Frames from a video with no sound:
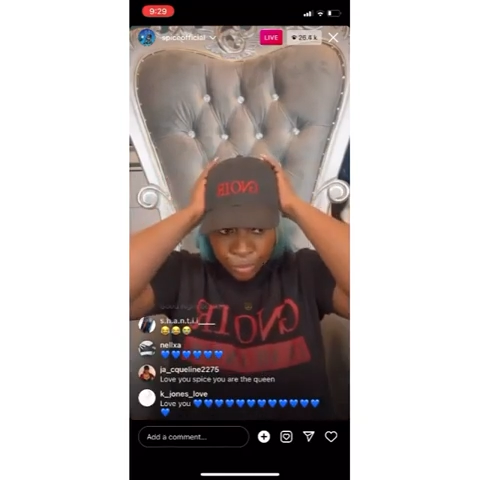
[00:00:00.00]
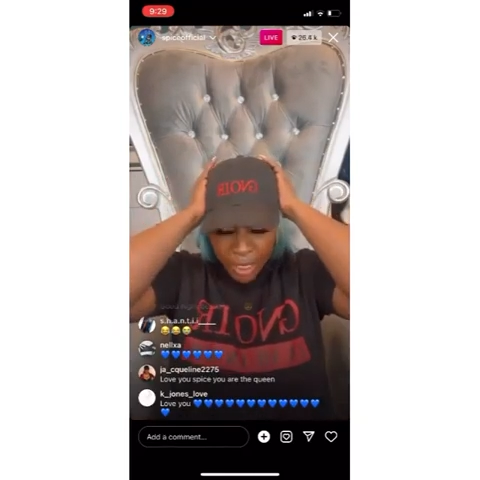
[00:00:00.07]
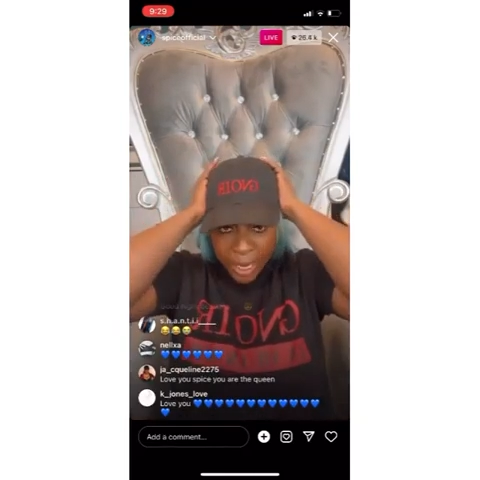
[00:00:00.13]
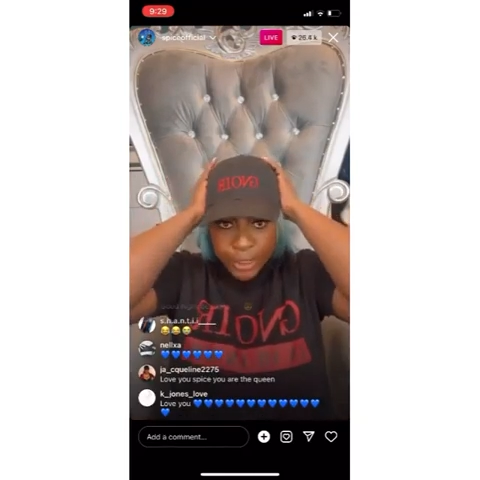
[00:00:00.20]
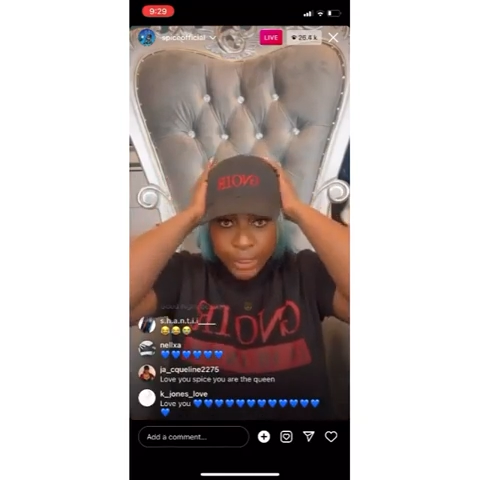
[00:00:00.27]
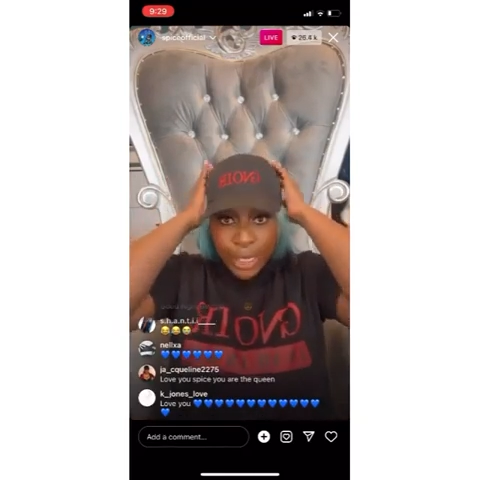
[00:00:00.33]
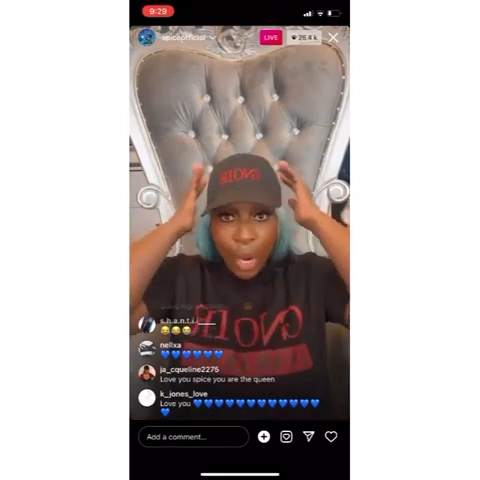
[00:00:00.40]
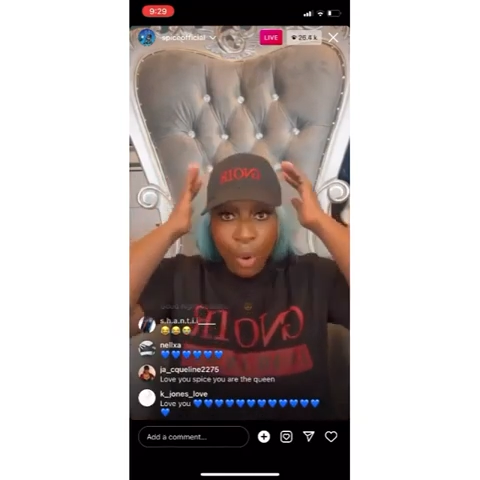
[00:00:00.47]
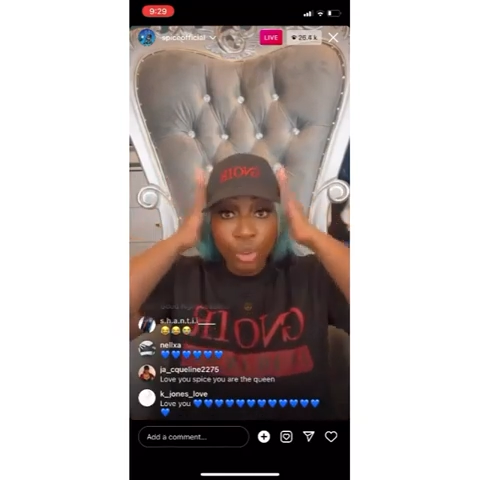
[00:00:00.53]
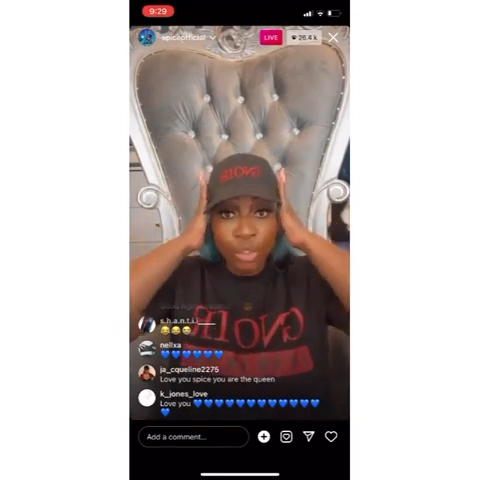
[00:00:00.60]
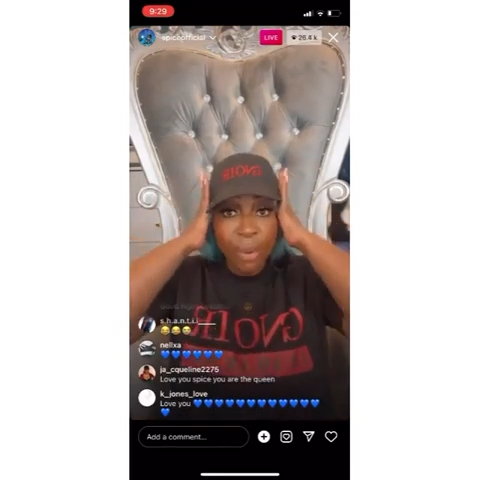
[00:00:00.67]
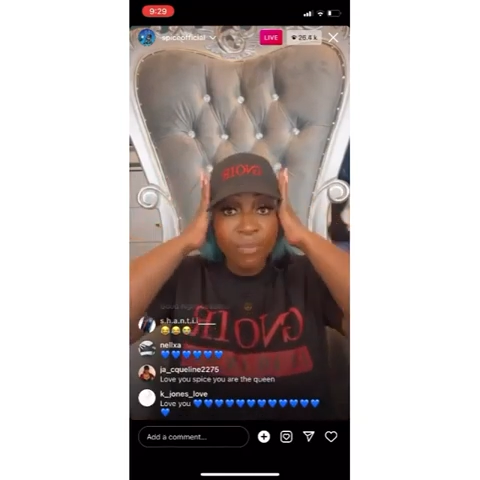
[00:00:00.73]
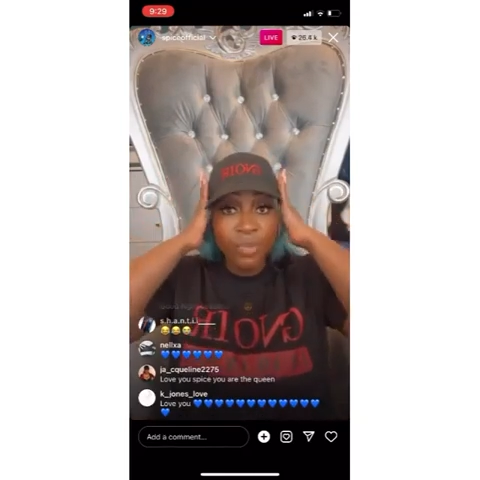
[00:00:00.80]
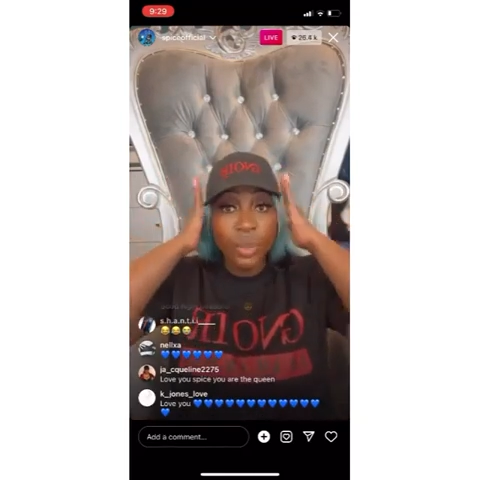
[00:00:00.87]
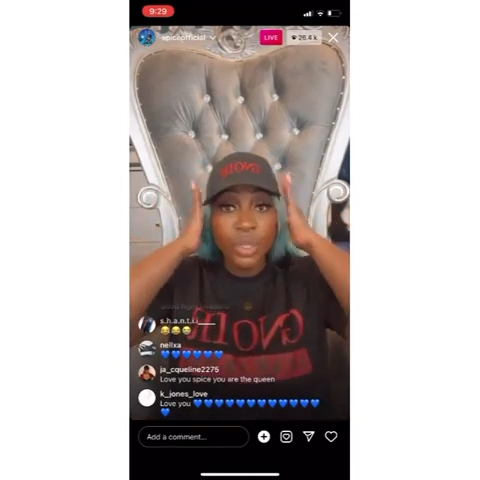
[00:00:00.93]
Anytime we drop
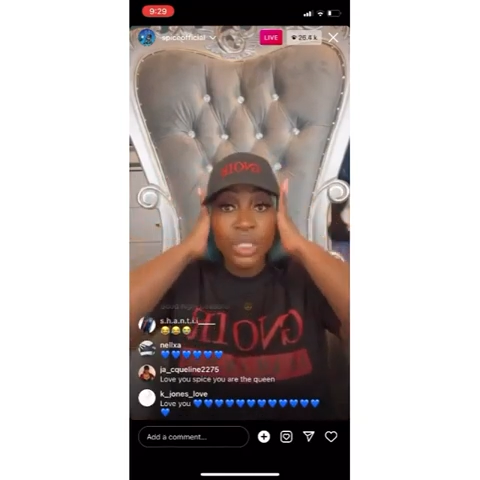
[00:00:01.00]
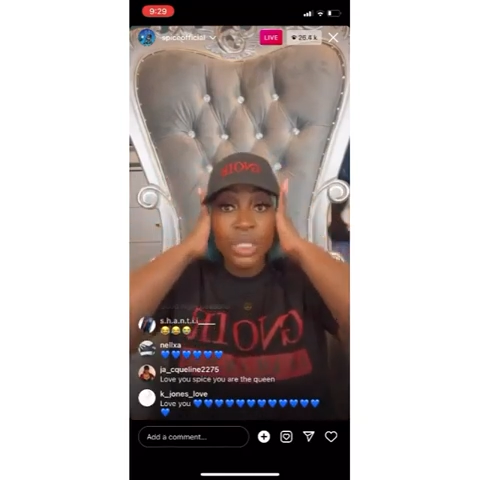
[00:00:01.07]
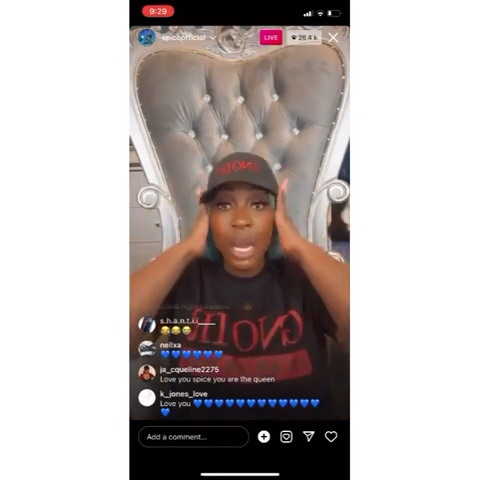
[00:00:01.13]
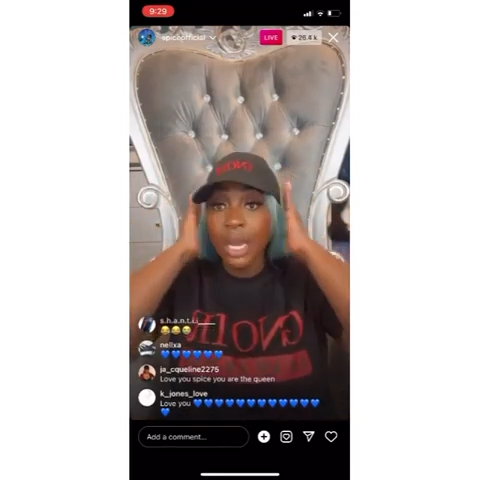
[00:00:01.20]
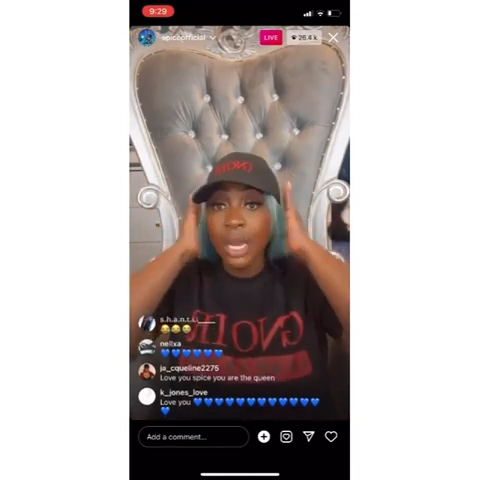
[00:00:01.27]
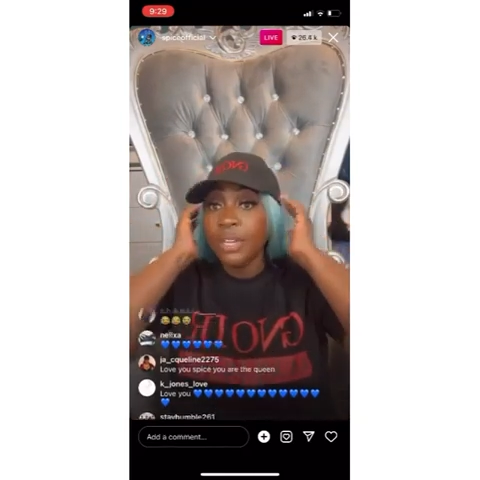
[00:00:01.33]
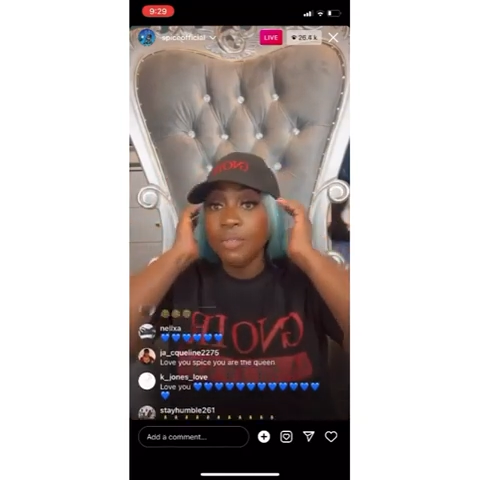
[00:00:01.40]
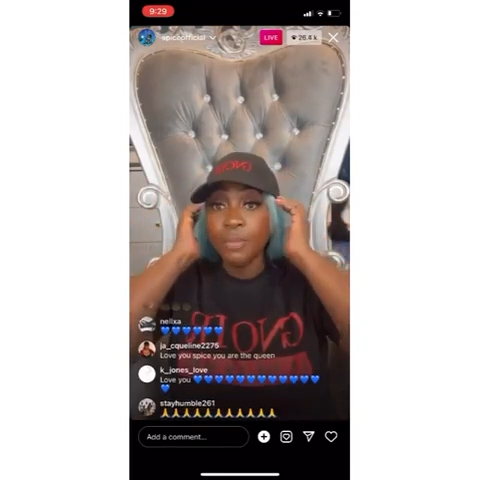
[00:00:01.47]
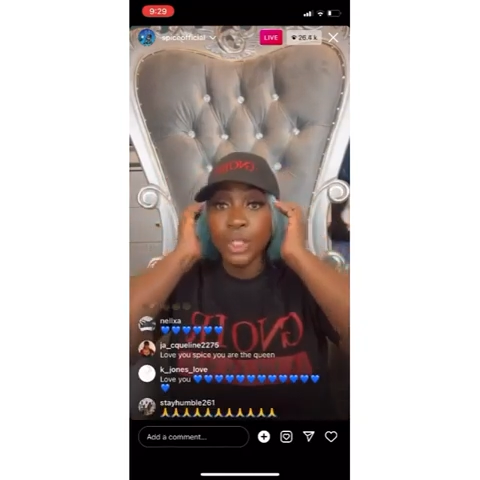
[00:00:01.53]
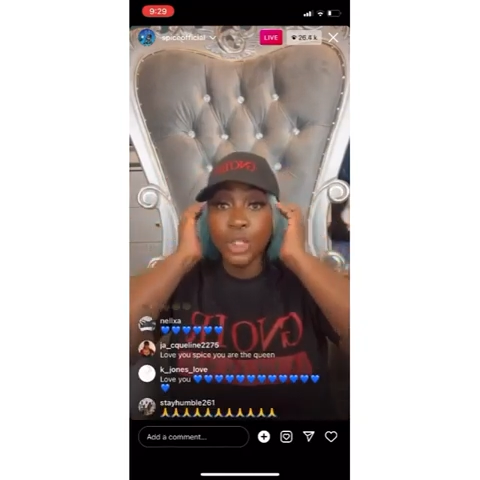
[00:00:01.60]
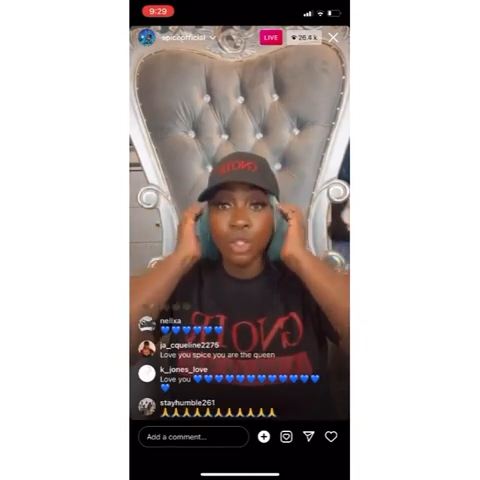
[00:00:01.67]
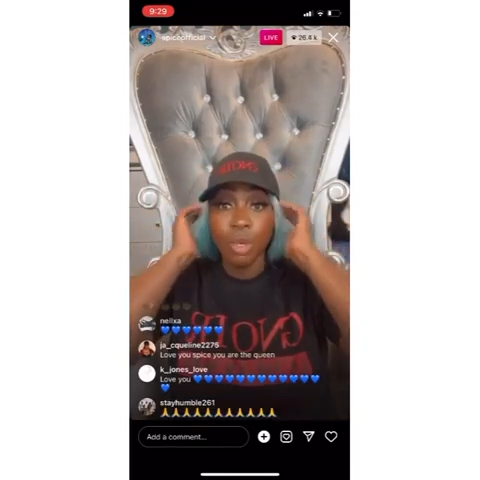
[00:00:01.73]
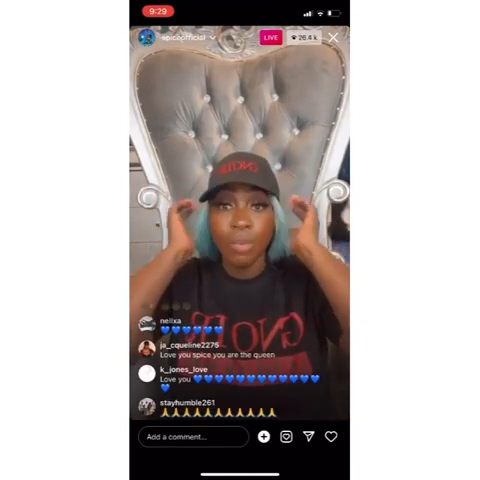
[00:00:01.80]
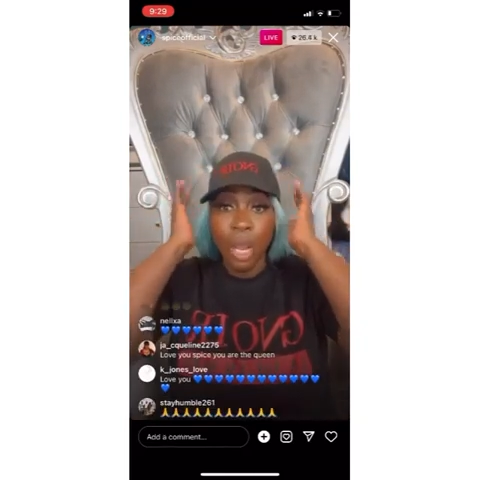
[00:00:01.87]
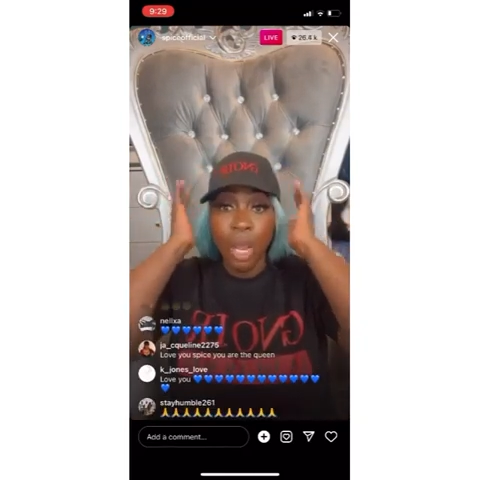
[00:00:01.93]
through, we sang a different
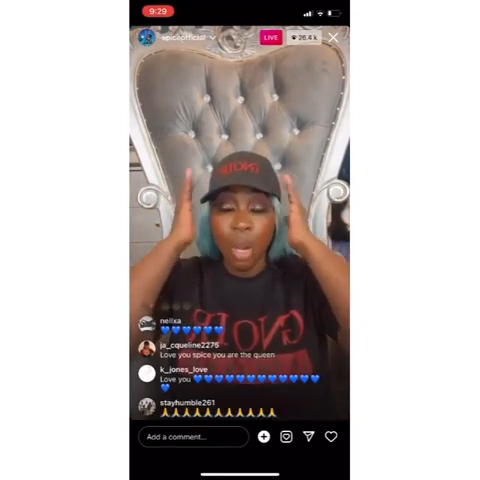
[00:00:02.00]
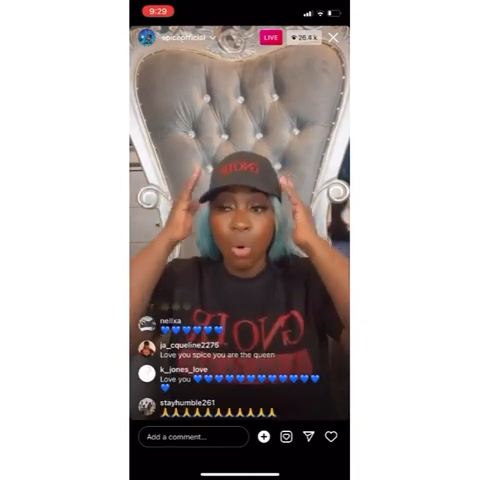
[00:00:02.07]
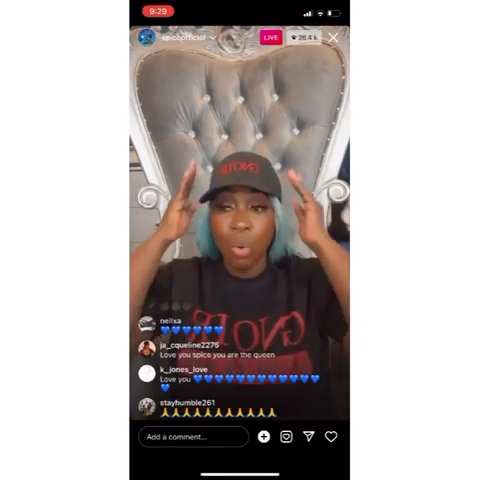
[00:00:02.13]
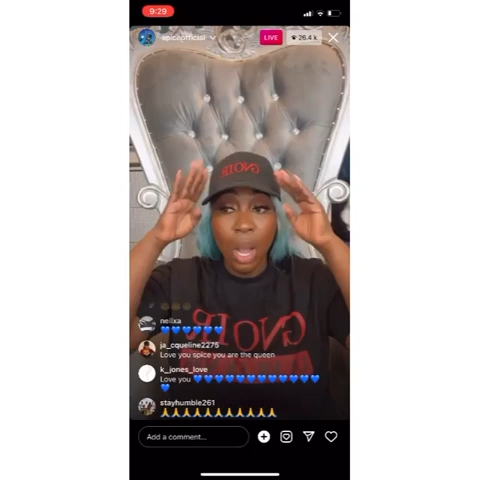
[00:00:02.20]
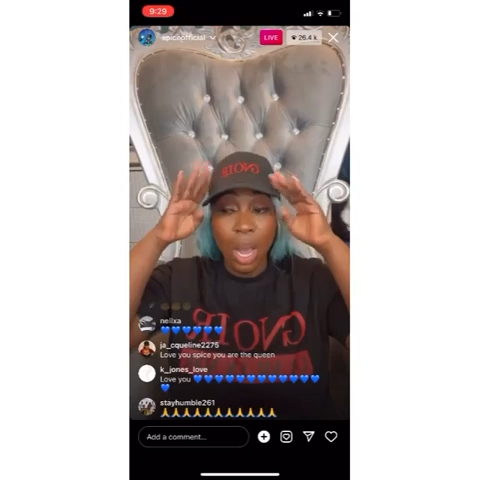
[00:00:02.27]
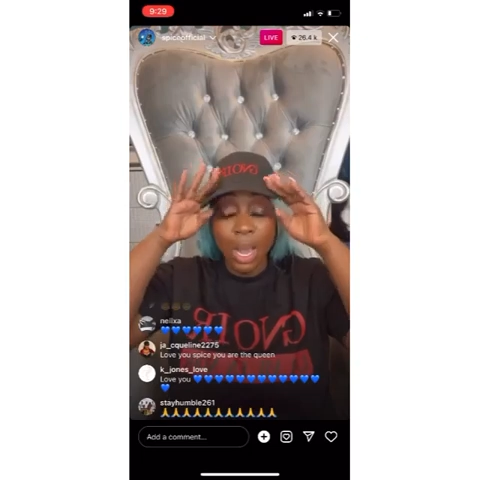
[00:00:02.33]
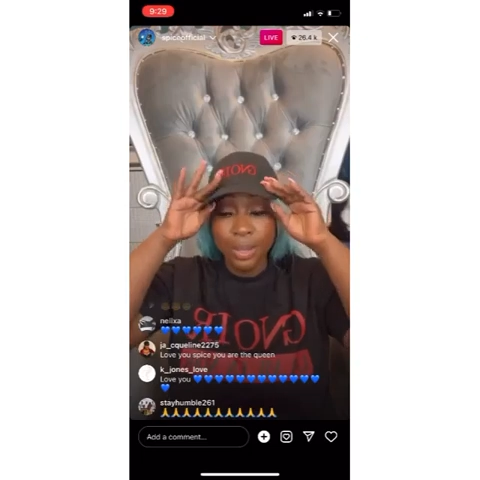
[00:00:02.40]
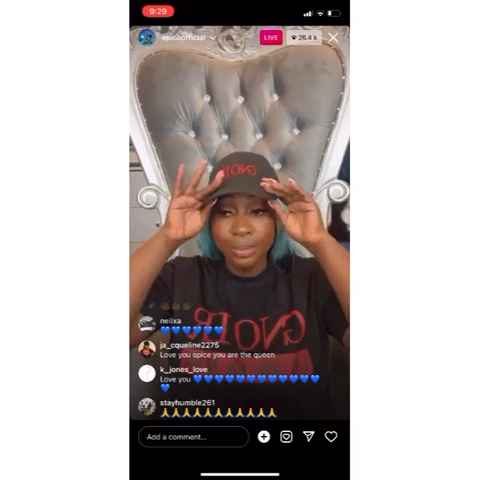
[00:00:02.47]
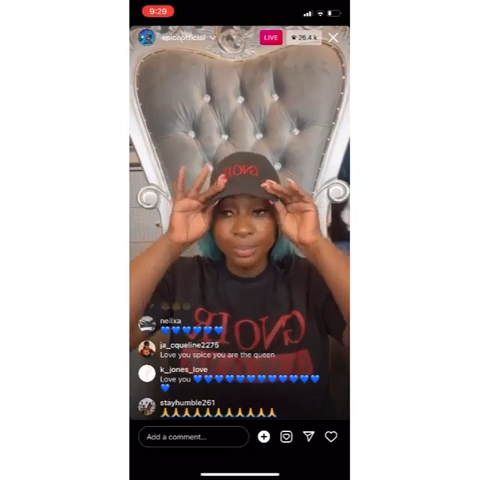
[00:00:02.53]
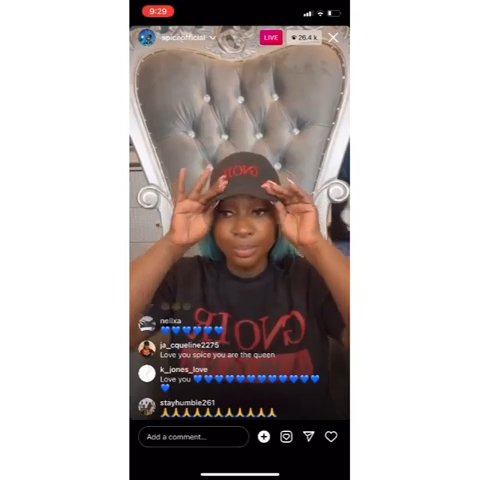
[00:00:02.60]
something. I go on.